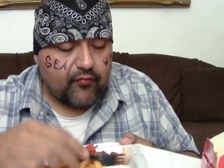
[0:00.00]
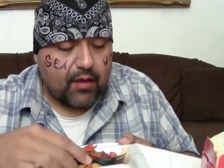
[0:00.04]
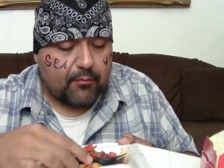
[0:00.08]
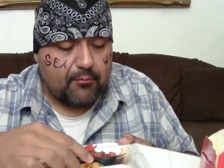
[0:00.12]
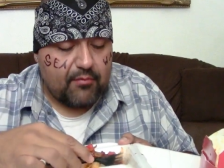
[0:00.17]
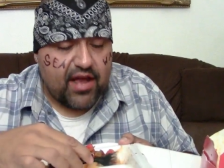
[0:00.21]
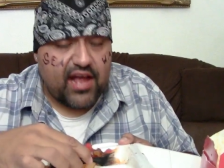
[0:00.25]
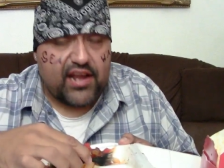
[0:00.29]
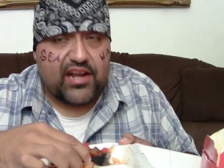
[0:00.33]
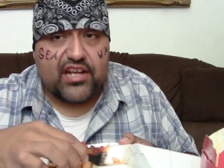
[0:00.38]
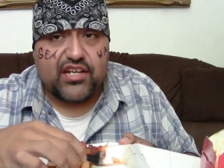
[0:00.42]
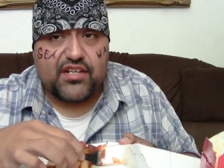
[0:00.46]

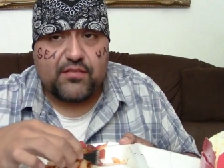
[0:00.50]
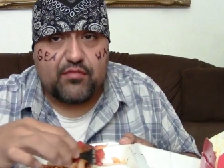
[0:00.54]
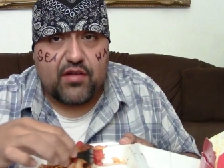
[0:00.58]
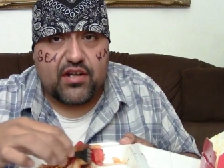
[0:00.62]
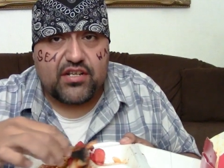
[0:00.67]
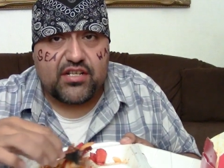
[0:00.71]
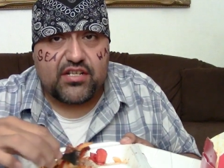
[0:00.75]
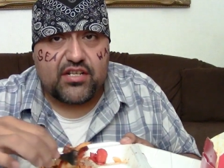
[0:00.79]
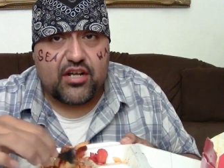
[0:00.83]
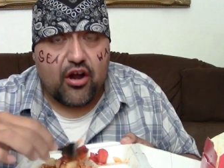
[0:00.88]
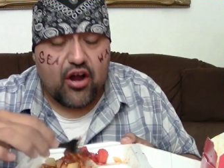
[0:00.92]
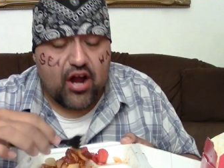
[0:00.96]
Panda
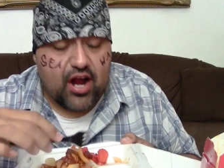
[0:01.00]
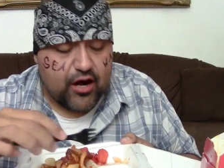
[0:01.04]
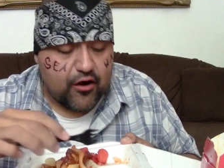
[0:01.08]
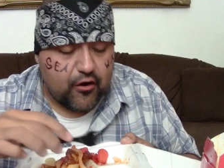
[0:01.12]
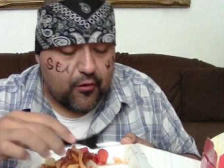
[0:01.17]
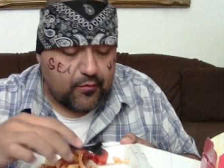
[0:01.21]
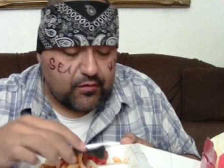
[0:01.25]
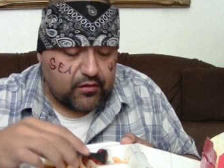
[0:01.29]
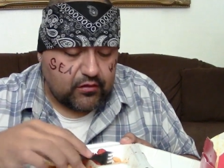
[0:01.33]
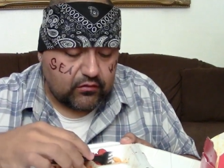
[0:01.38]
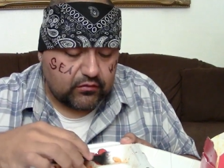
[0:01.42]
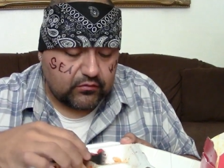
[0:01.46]
Express is alright,
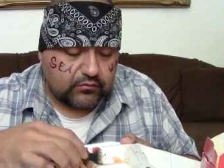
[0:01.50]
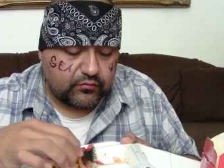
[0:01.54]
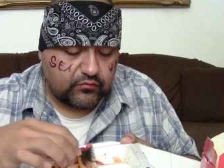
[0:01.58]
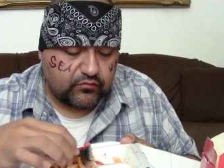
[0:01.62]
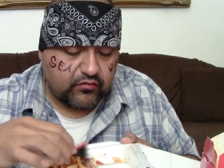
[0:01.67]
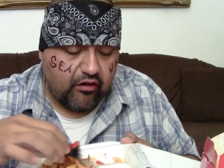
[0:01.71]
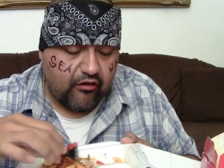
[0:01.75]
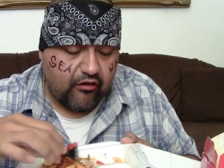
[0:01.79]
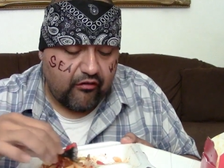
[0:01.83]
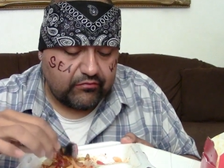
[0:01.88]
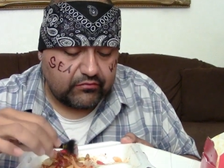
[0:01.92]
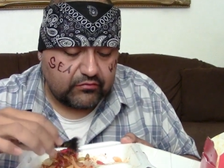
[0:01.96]
homie.
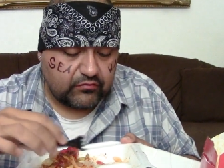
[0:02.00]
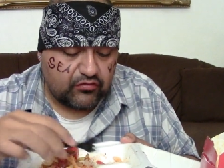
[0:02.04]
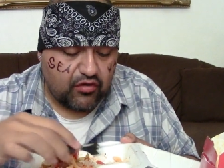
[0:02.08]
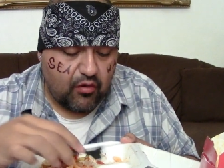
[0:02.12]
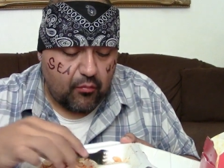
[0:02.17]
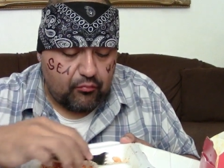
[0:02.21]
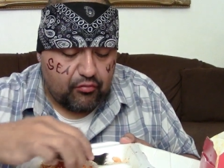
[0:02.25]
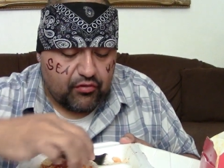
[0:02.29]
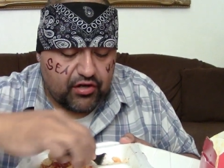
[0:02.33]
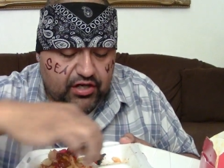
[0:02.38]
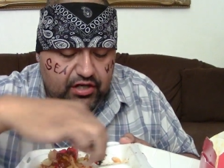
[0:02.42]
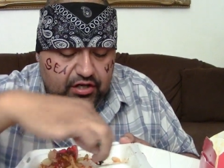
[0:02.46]
They're
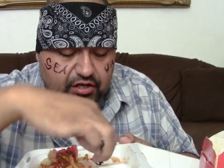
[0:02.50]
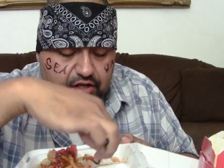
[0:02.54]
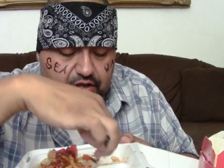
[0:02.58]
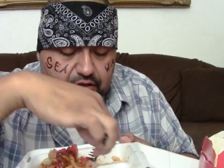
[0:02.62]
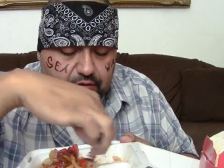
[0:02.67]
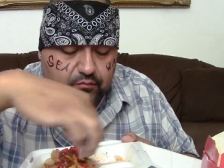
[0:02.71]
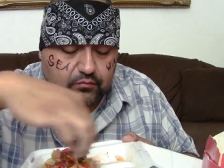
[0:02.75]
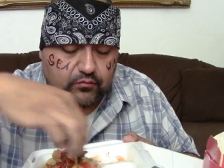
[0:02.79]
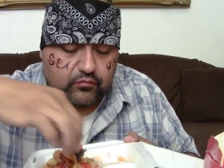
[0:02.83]
pretty good.